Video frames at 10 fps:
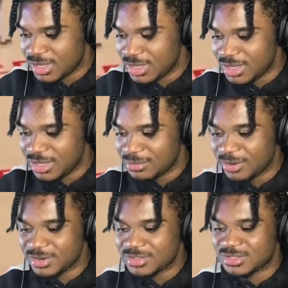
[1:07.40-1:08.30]
Hey,
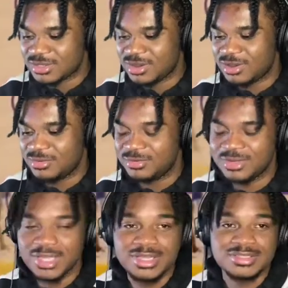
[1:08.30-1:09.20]
Mark Gasol. The
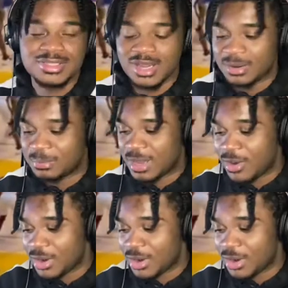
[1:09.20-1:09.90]
Lakers got powerhouse